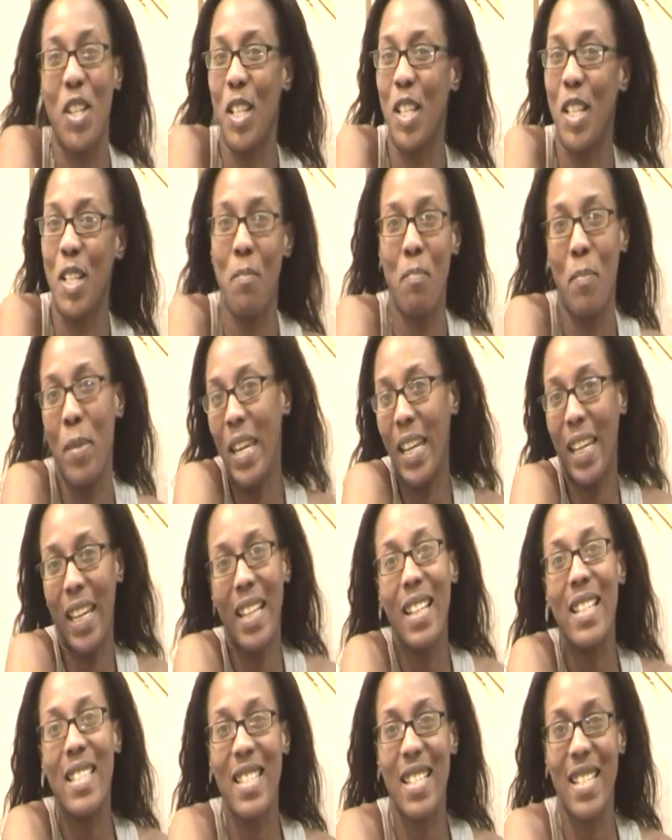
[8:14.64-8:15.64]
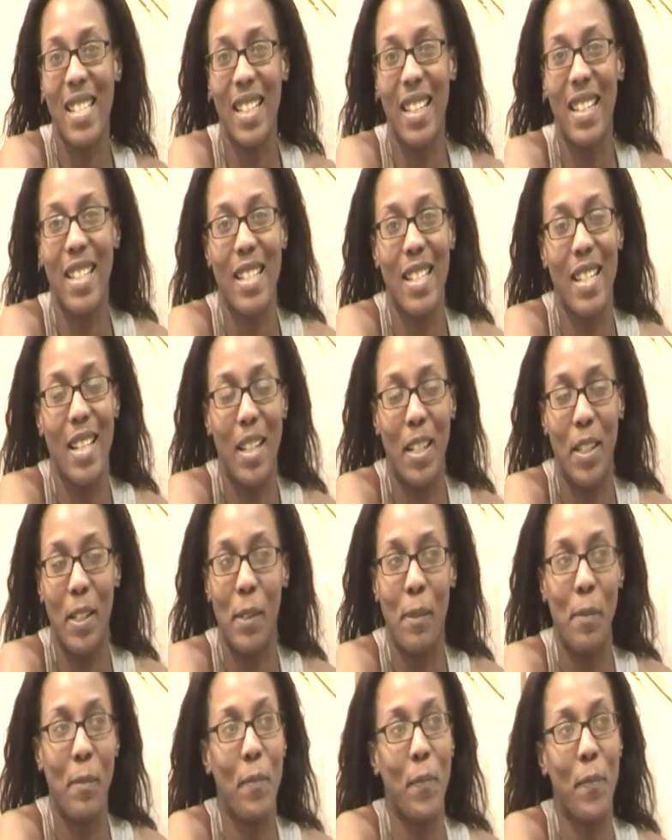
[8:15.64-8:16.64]
you just be consistent.
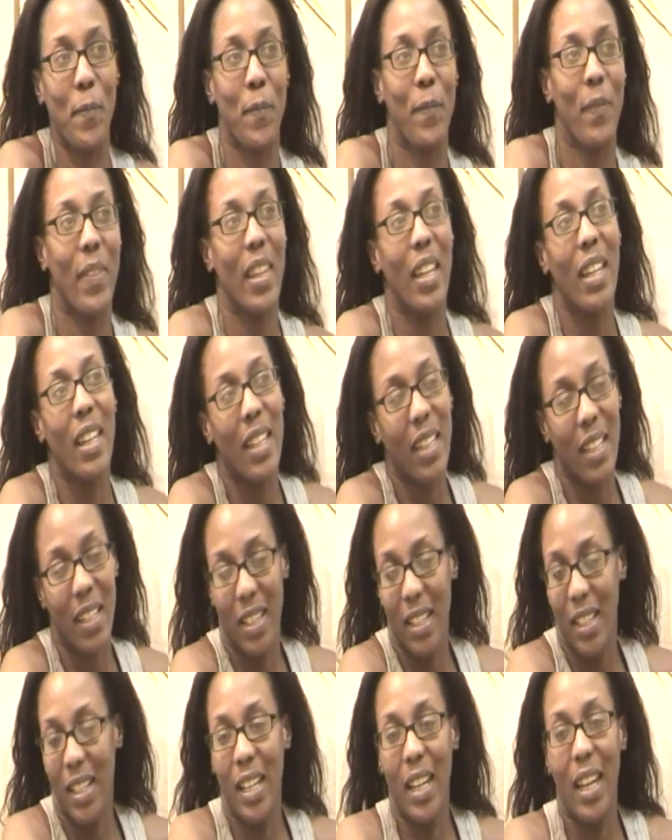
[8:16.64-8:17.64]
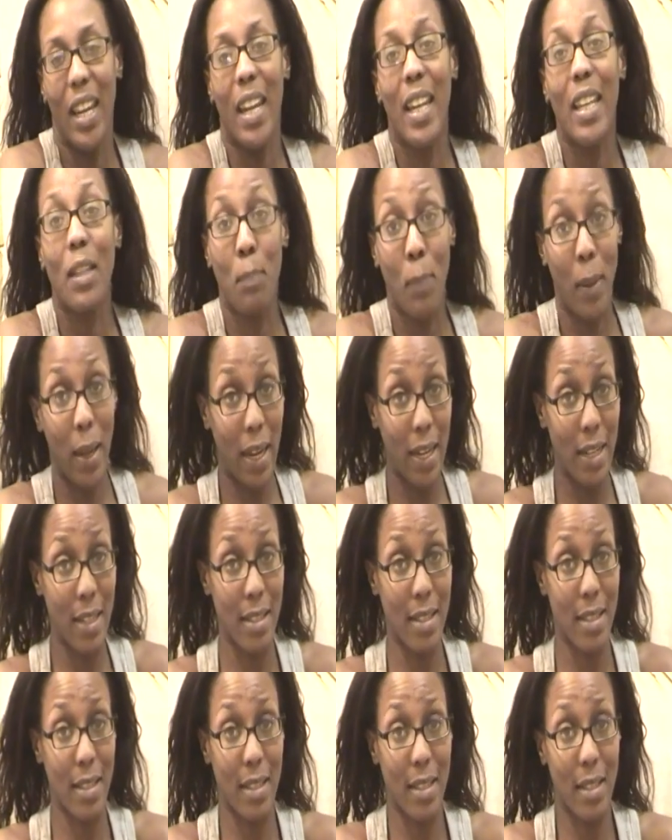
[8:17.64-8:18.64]
Um, it
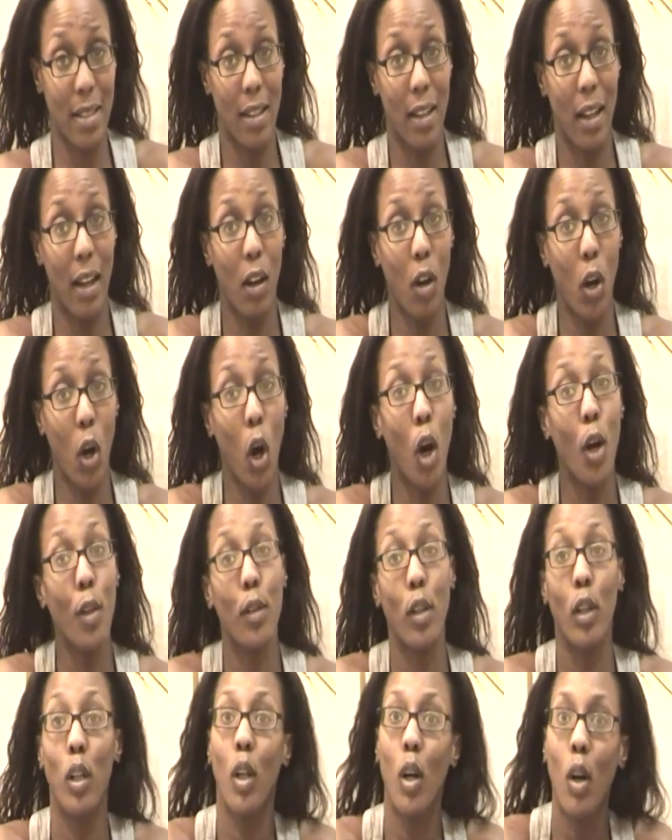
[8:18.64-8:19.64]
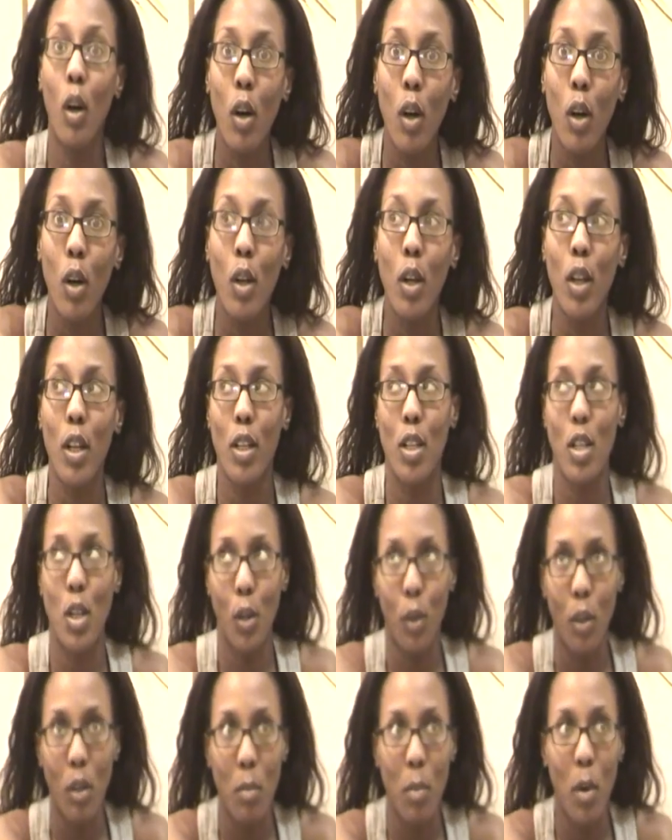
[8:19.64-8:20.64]
pays on the long
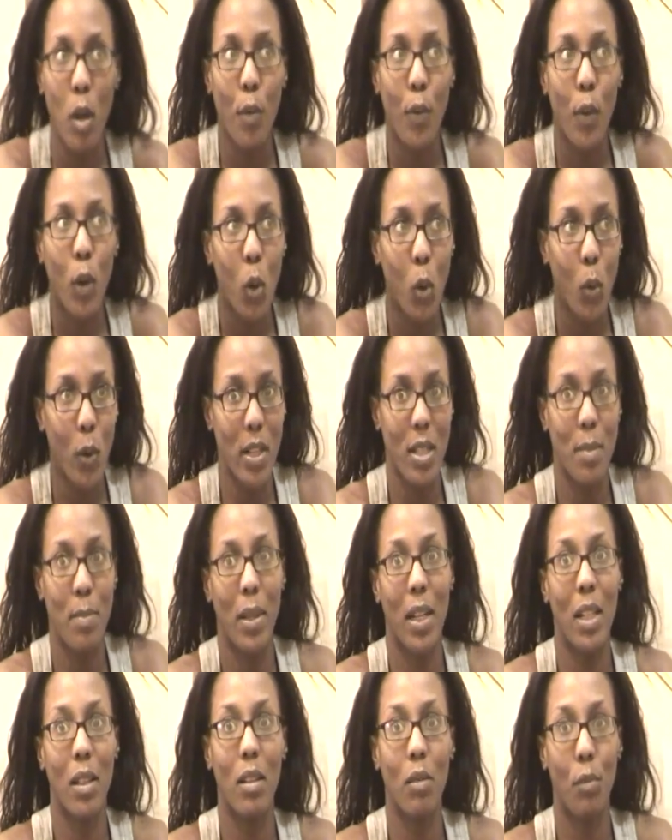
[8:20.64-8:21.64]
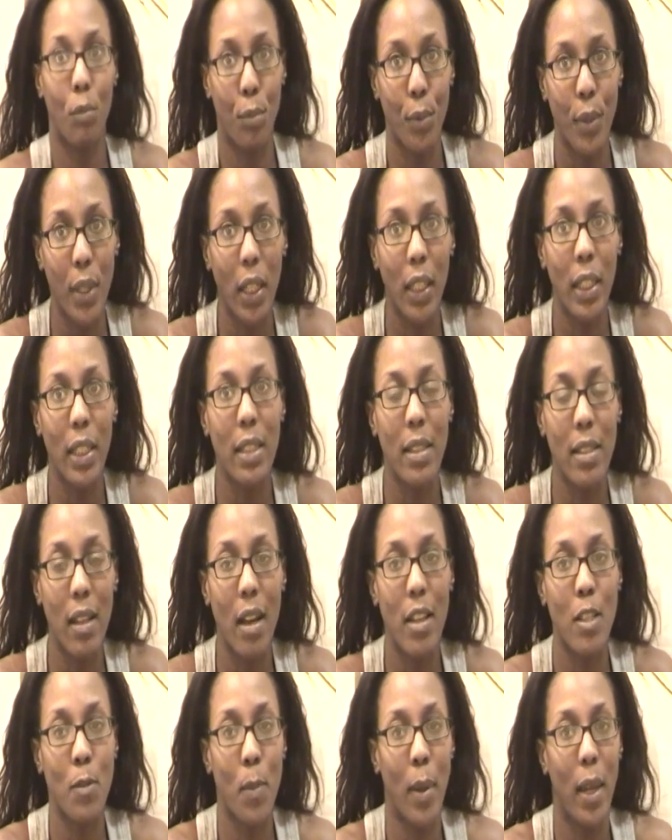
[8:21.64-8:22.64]
term, of course, but it really
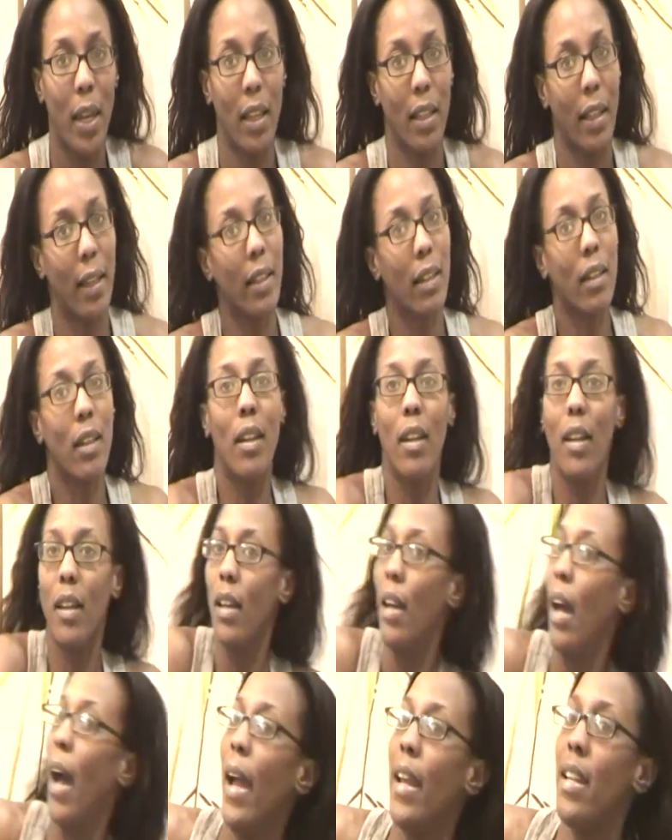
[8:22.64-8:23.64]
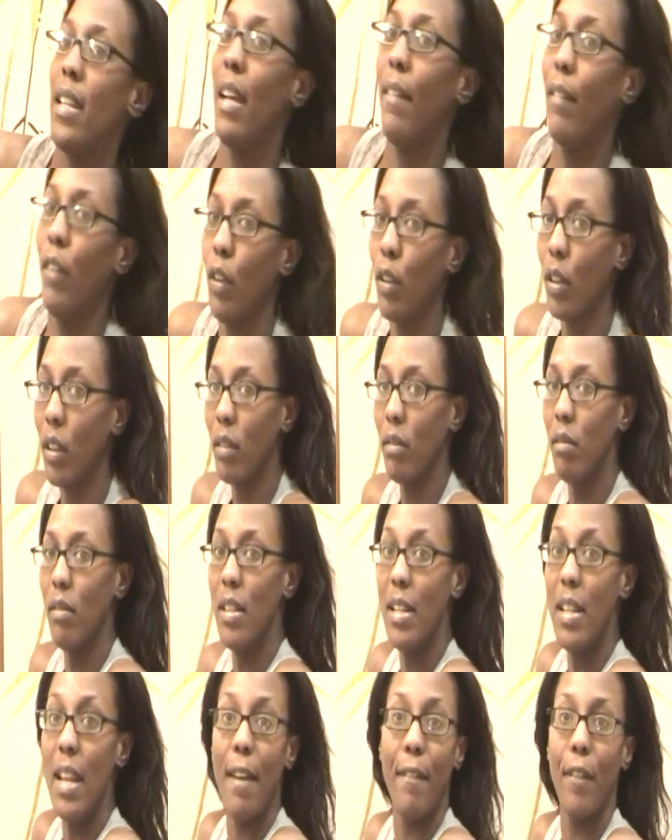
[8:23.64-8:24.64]
does pay. Like, I never,
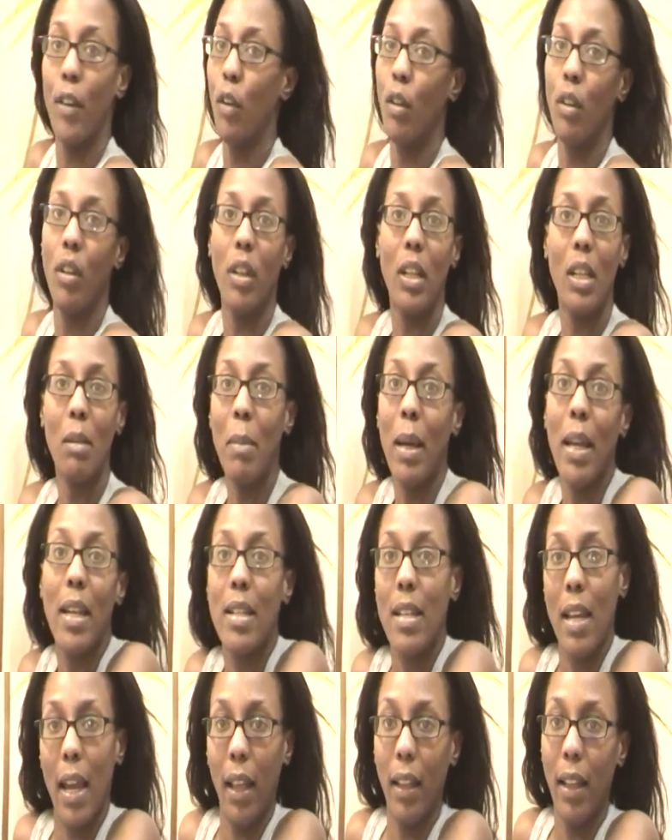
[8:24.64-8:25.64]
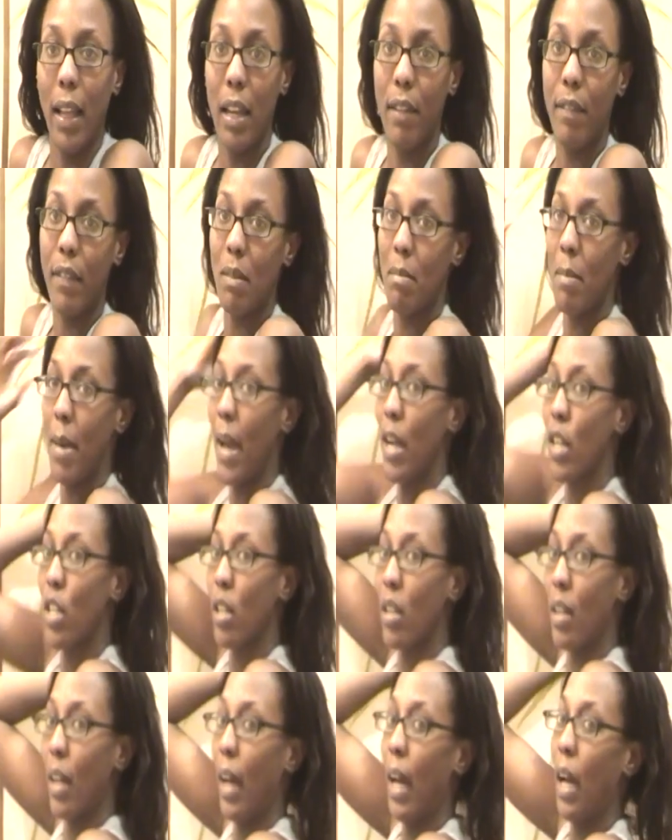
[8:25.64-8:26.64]
never in my entire life
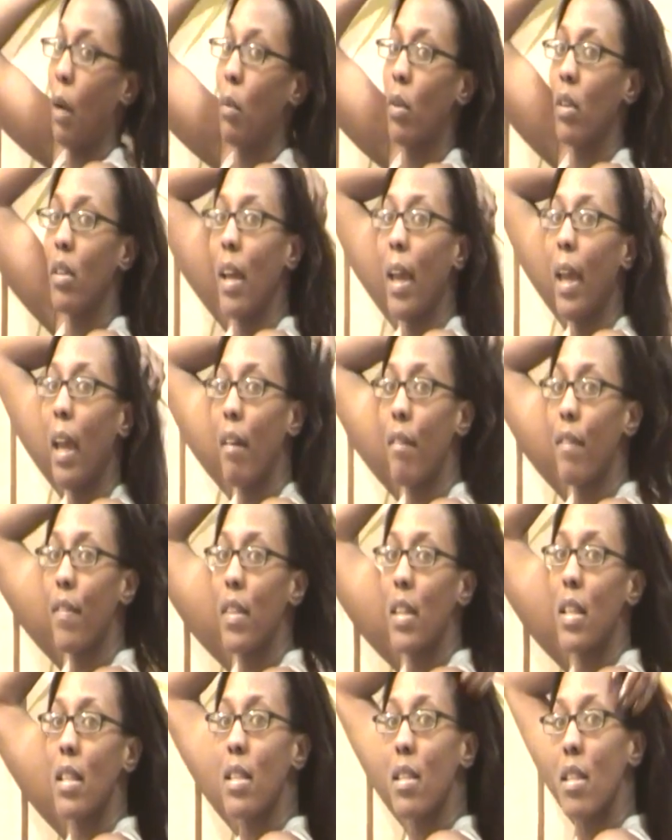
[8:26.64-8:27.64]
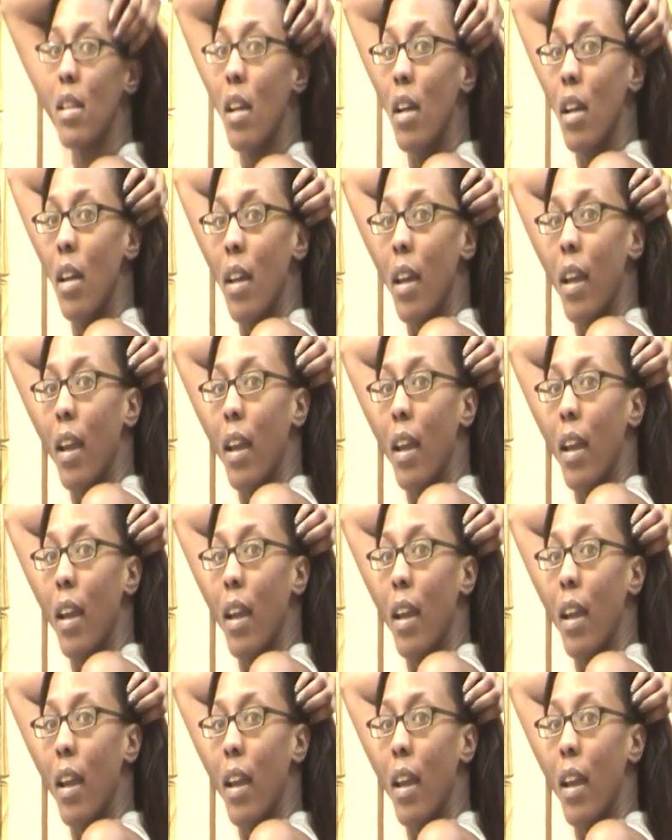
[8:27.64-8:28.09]
imagined I would have this